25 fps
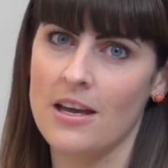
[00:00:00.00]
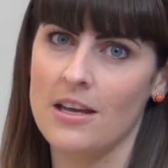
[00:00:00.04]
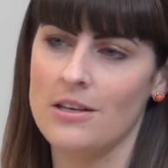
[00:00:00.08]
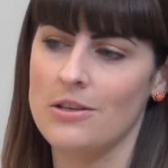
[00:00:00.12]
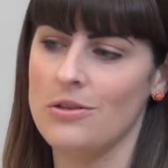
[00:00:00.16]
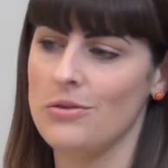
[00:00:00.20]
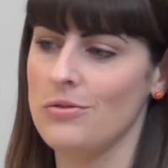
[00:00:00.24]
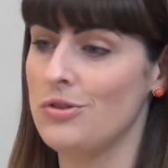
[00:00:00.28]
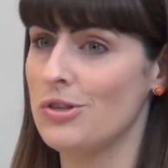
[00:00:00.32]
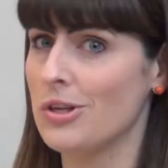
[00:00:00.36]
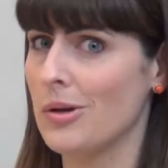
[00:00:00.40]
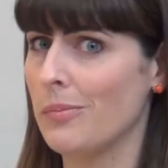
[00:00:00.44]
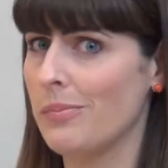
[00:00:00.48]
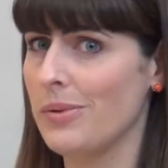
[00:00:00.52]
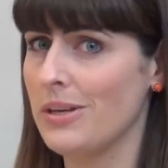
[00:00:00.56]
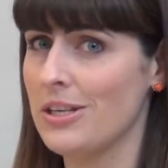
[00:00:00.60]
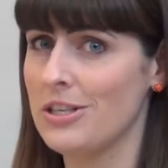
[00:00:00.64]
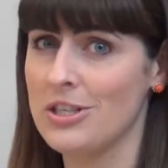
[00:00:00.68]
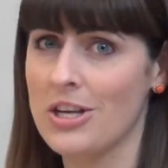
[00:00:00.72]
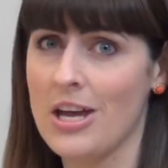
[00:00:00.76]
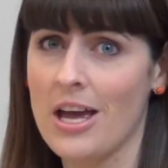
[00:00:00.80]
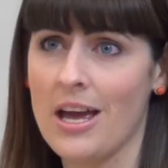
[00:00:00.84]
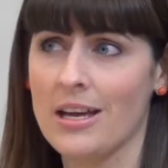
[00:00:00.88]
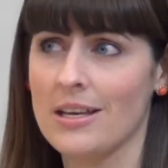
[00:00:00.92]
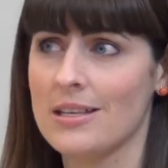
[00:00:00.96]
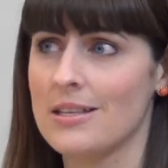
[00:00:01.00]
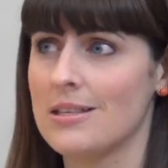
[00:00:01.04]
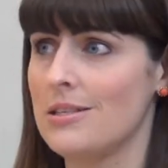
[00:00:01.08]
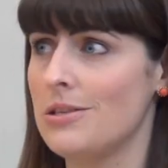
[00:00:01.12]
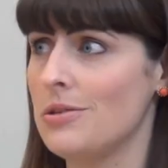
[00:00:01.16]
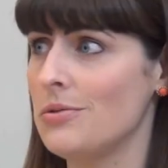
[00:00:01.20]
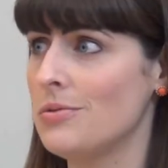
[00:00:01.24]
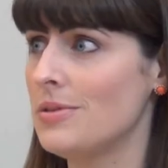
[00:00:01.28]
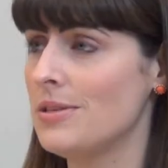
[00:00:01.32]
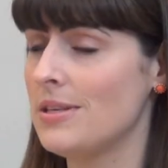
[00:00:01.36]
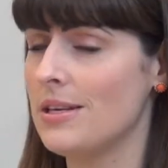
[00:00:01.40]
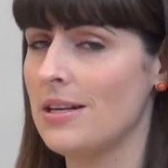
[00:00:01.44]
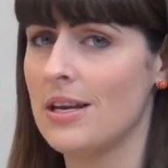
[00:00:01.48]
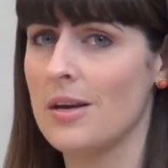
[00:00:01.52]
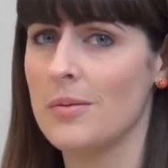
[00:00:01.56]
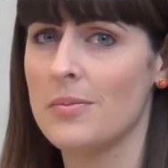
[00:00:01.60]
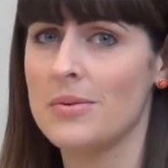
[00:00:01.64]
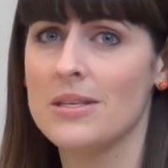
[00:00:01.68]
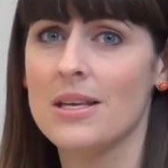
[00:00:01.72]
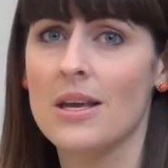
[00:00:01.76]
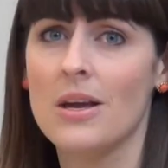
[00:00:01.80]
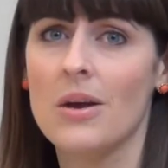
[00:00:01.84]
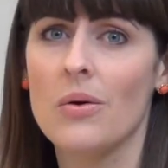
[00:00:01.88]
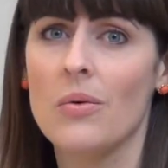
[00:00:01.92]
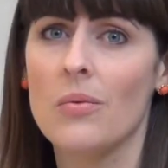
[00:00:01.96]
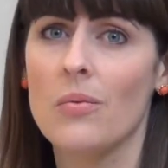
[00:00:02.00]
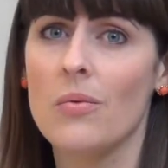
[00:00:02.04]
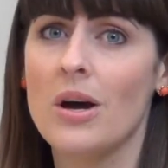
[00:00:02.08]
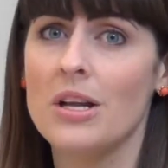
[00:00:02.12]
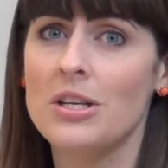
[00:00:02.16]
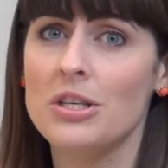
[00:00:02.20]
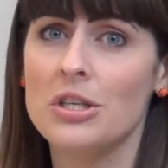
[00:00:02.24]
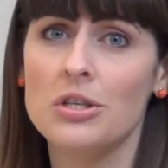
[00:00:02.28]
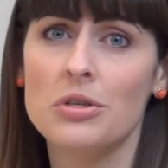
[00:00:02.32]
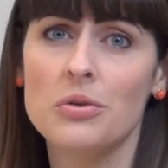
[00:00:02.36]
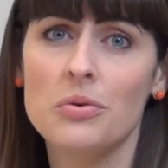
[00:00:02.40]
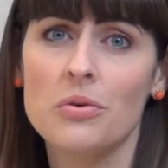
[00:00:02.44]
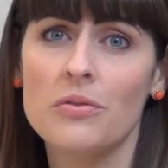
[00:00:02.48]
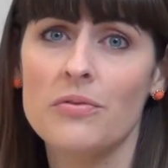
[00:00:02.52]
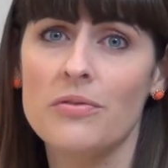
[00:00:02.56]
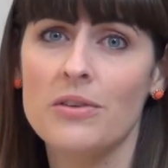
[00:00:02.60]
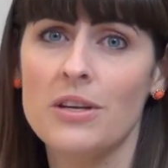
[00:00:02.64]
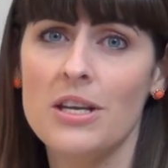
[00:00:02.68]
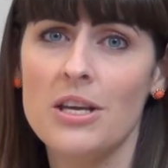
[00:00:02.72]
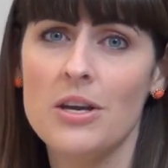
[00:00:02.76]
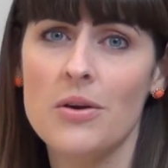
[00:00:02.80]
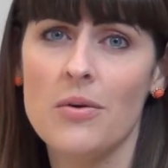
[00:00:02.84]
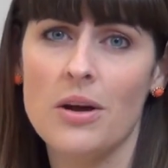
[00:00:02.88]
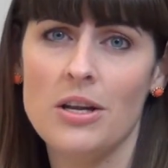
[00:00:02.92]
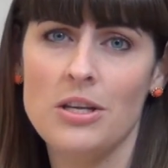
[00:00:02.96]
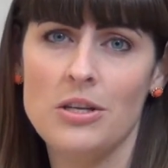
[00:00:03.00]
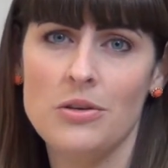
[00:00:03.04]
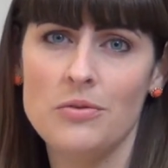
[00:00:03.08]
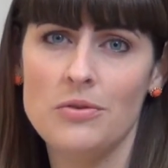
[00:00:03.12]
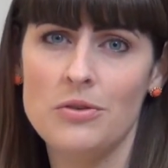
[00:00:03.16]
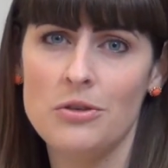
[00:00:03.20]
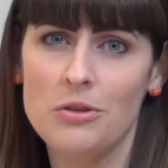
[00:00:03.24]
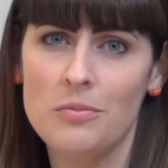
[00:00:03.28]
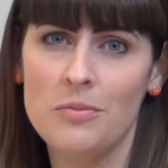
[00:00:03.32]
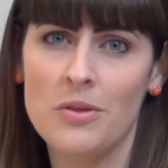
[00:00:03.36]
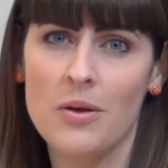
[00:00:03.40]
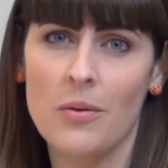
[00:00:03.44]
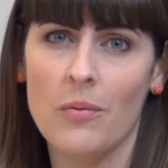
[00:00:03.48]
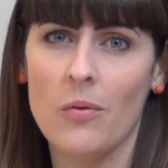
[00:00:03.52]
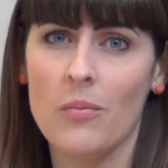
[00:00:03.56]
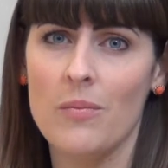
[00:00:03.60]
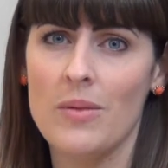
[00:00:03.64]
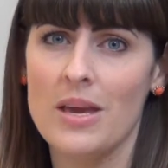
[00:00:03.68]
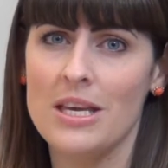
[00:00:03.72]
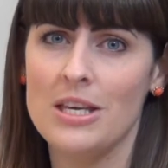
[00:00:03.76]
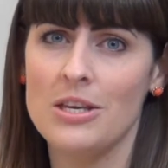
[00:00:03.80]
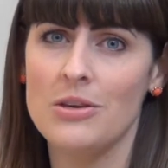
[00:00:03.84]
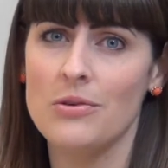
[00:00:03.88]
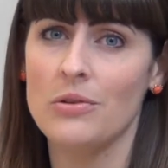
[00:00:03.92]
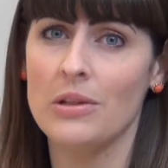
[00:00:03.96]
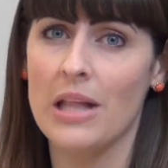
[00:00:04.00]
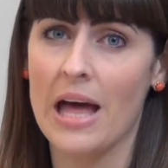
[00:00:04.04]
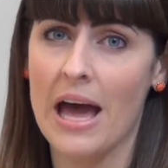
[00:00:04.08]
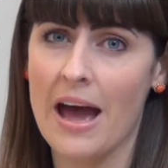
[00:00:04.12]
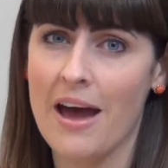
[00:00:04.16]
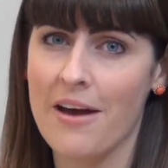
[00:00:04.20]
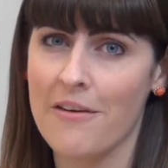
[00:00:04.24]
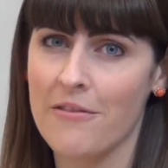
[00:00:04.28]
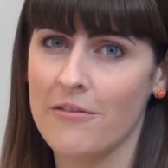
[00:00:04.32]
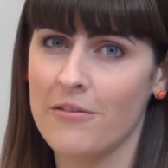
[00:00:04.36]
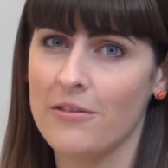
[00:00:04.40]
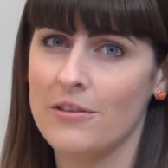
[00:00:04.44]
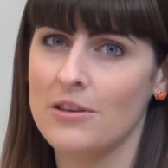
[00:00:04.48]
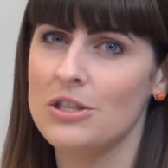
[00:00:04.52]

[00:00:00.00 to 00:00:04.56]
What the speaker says: Do jumping jacks, do sit-ups, watch a short video on YouTube that will make you laugh.